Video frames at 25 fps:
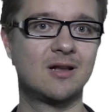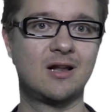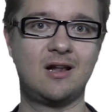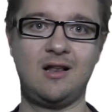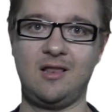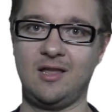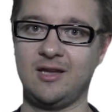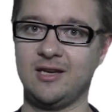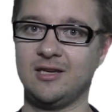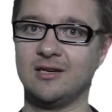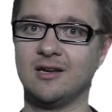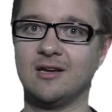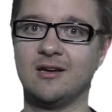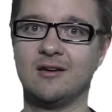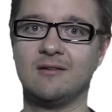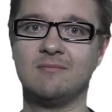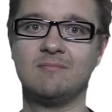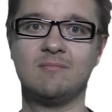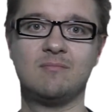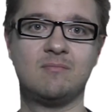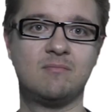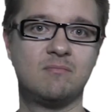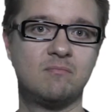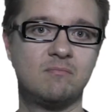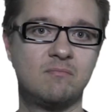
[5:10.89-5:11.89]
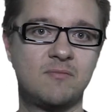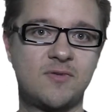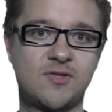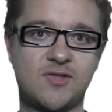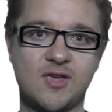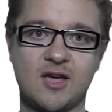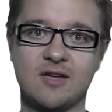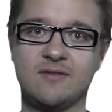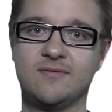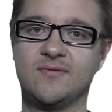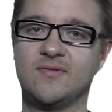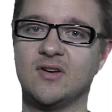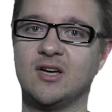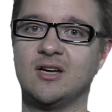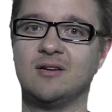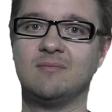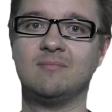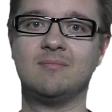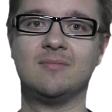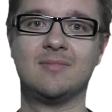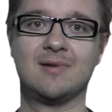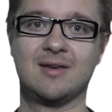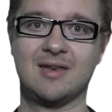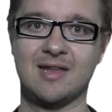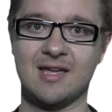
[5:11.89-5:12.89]
cleaner, safer,
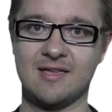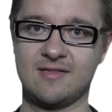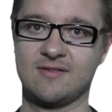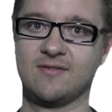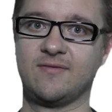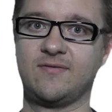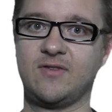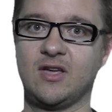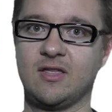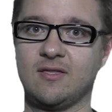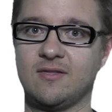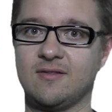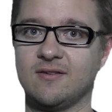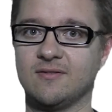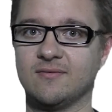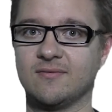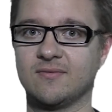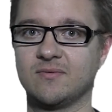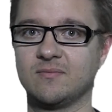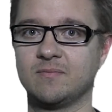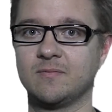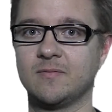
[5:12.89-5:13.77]
less offensive.